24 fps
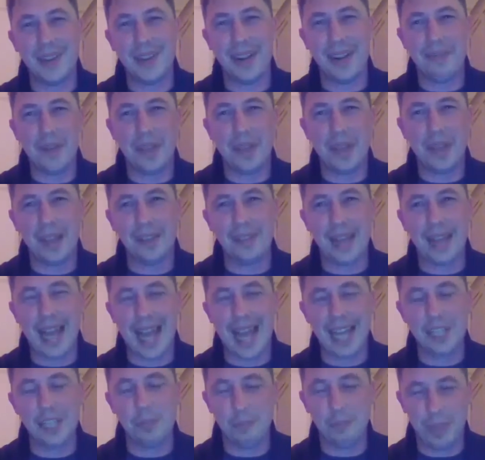everything that
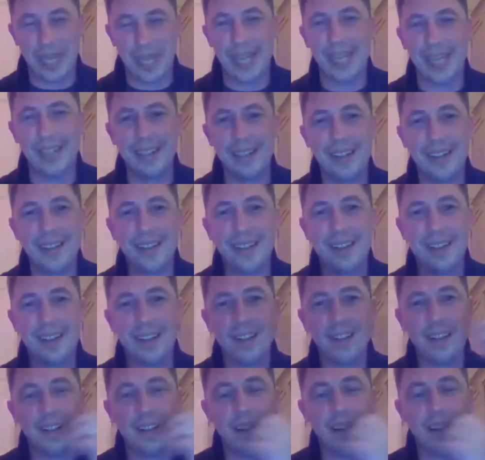has been.
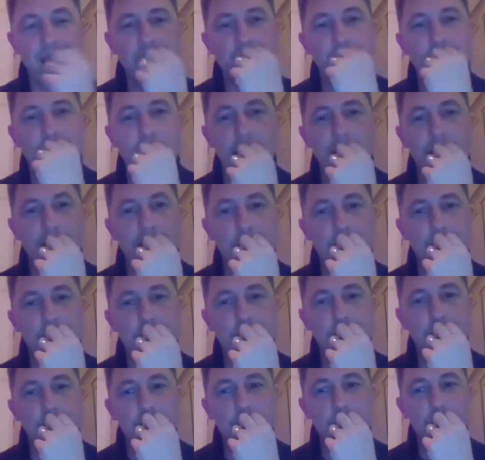
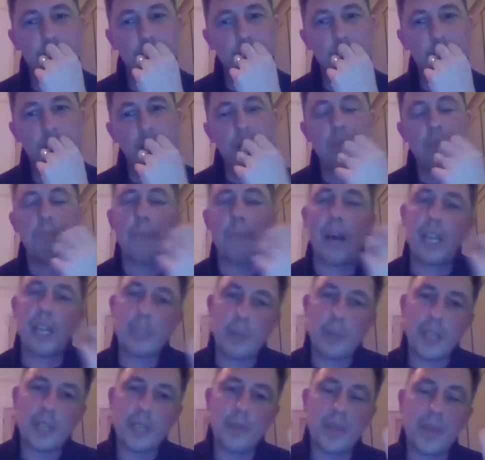But I
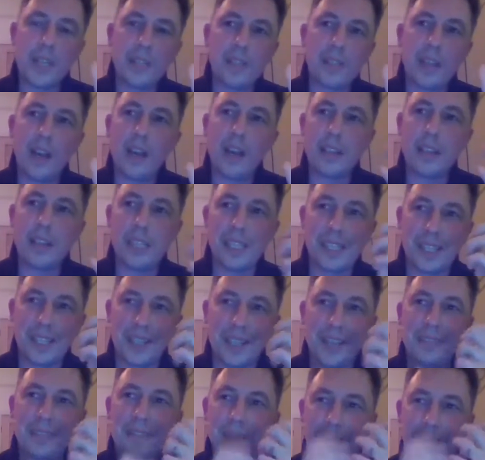suppose with the stars, it's kind of,